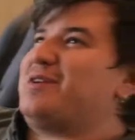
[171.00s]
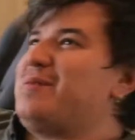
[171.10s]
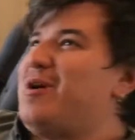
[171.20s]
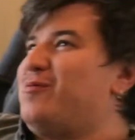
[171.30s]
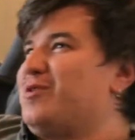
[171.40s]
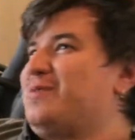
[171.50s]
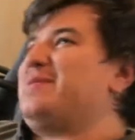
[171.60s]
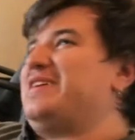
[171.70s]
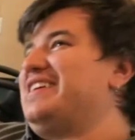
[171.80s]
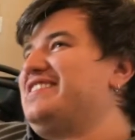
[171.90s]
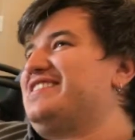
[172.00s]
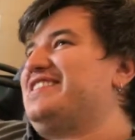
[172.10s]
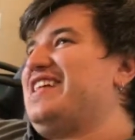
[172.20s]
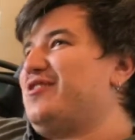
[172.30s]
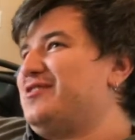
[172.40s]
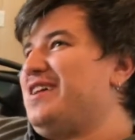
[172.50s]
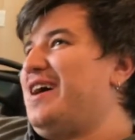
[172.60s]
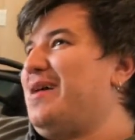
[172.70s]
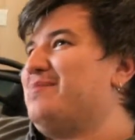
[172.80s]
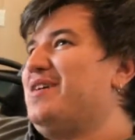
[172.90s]
about work meetings that are
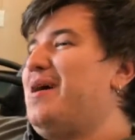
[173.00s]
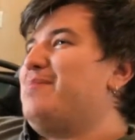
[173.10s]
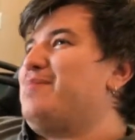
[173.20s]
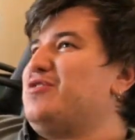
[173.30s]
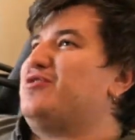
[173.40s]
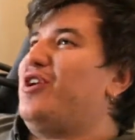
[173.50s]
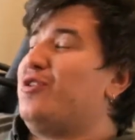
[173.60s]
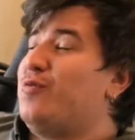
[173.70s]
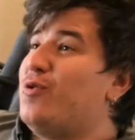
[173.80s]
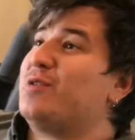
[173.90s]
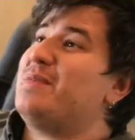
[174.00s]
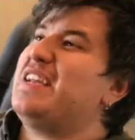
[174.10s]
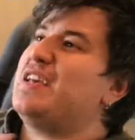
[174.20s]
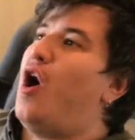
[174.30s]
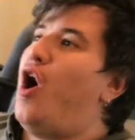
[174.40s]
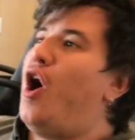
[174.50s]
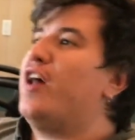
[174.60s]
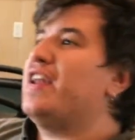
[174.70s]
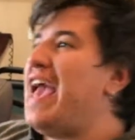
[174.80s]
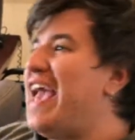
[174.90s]
dumb, but you called a work meeting
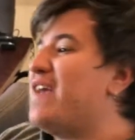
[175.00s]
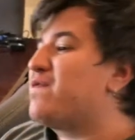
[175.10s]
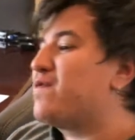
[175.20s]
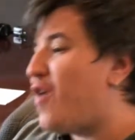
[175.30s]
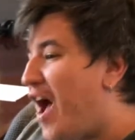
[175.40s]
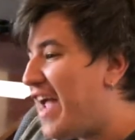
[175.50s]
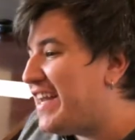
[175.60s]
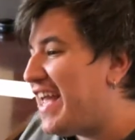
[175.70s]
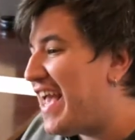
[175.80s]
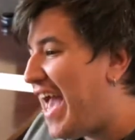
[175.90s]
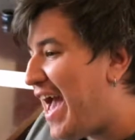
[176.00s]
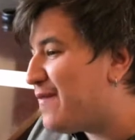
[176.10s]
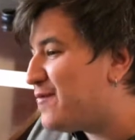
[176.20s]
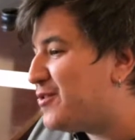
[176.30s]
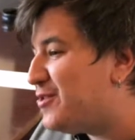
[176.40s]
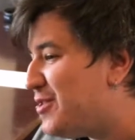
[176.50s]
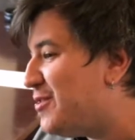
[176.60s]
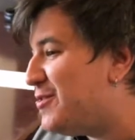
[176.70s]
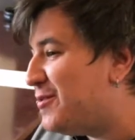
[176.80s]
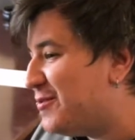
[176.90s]
on a Friday
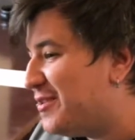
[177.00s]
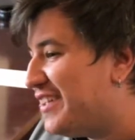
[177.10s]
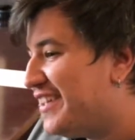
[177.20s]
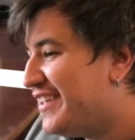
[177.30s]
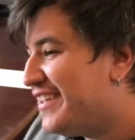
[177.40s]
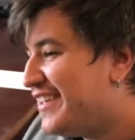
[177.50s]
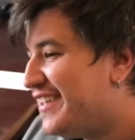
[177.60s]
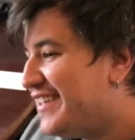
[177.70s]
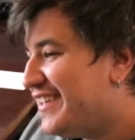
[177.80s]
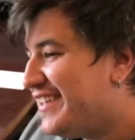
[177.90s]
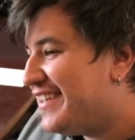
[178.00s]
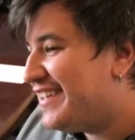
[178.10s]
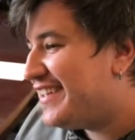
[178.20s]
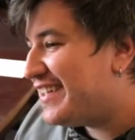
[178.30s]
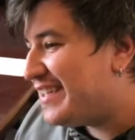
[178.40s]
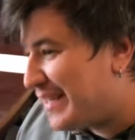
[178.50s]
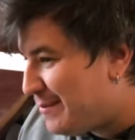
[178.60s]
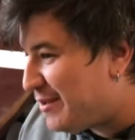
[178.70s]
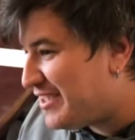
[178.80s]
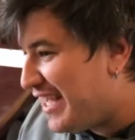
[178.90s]
afternoon. Is
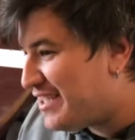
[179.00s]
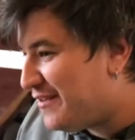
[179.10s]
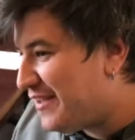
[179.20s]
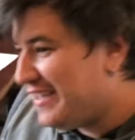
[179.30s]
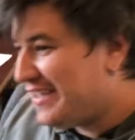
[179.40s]
that about the size of it?